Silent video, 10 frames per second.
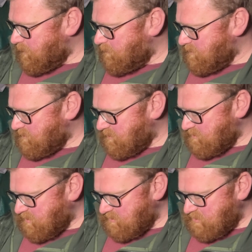as that
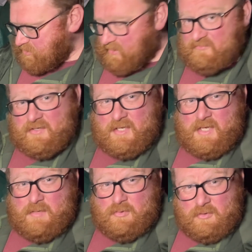starts to shift.
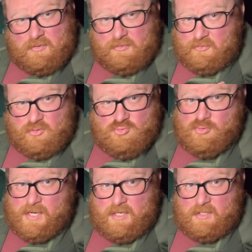But
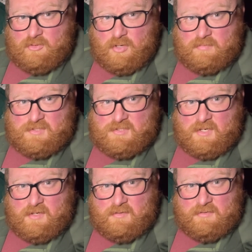great crop to
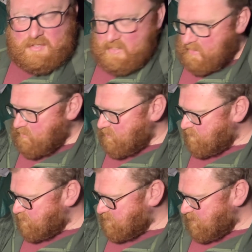start the year with,
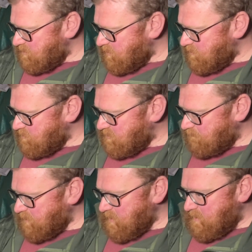potatoes.
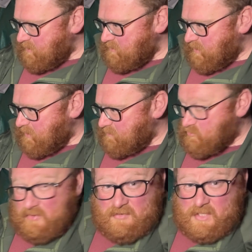It's
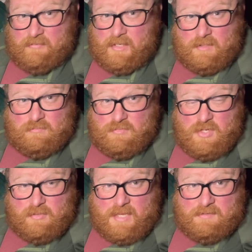great for clearing new
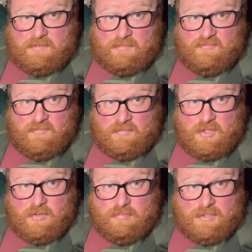land if you've only
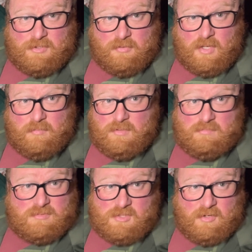got a brand new allotment.
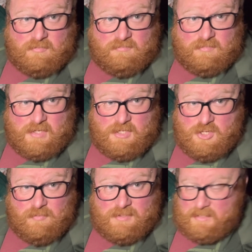So any
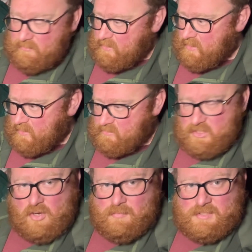newbies out there,
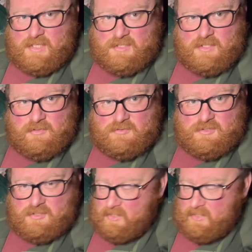start with potatoes.